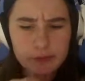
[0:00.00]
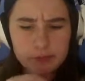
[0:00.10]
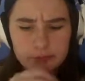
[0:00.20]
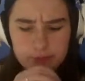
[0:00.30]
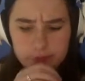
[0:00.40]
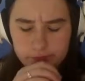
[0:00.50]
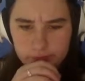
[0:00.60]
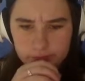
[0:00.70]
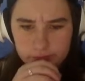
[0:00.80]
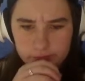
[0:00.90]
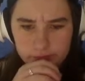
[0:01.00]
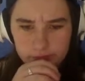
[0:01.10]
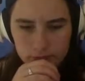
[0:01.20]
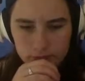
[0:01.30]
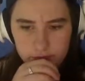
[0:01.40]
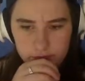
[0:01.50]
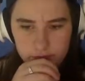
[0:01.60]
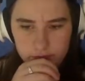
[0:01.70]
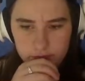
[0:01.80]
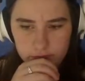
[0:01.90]

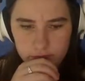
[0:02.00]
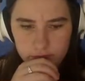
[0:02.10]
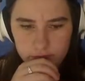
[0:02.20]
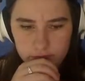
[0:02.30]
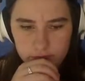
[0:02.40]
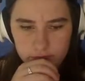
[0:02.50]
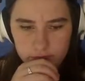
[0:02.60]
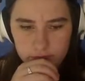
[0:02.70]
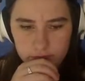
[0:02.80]
[no speech]